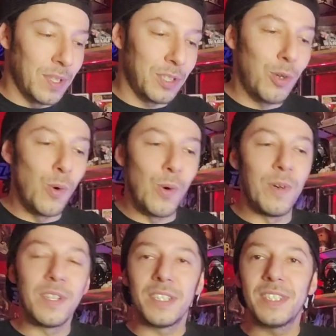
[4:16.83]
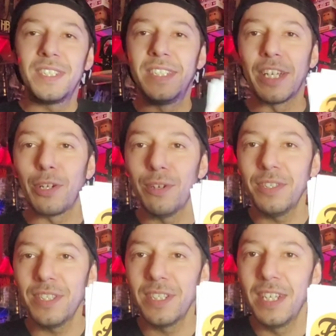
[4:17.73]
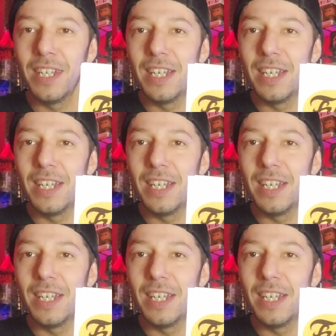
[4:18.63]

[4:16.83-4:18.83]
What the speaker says: with cool stickers,